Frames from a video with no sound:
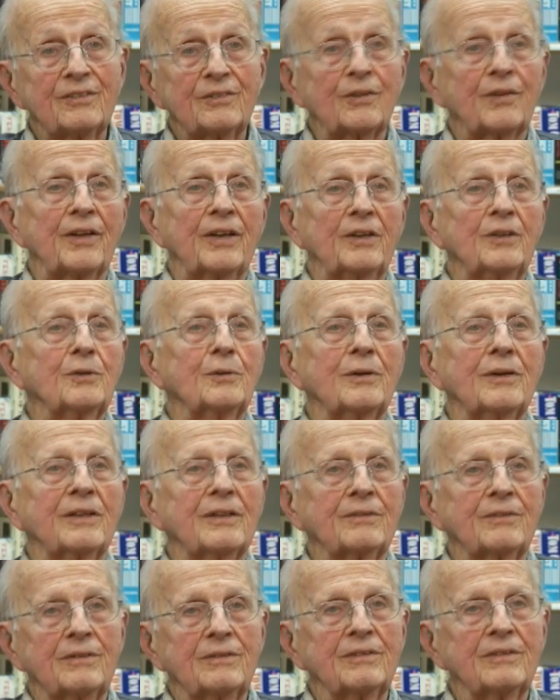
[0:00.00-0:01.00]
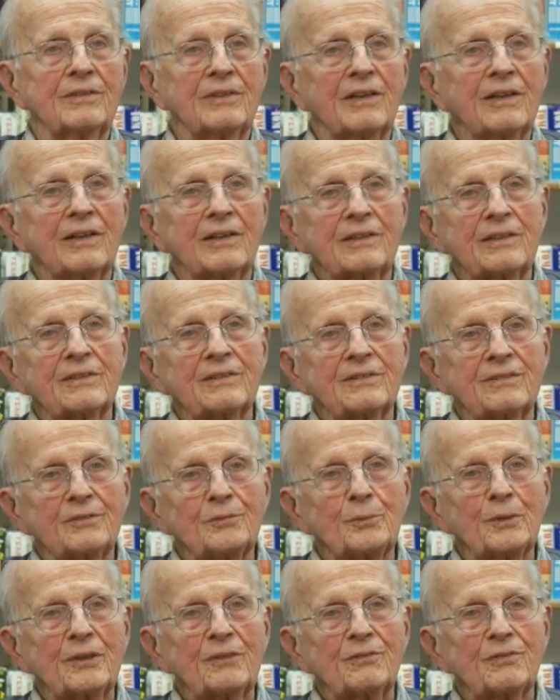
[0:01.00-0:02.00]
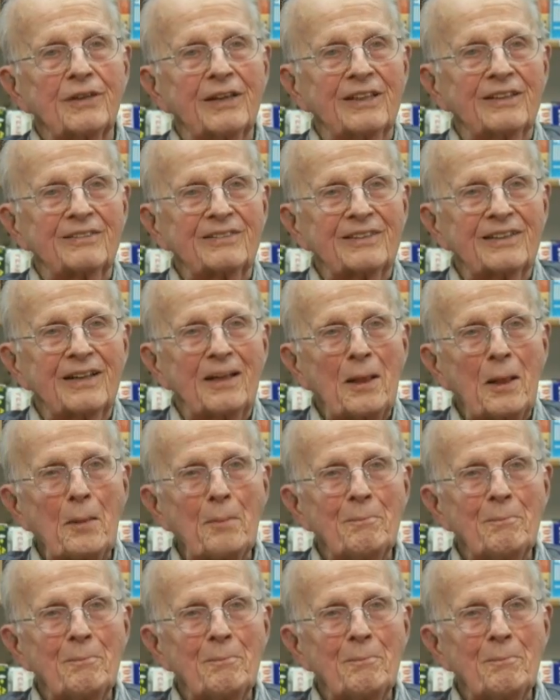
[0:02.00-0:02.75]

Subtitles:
So they knew I could speak French.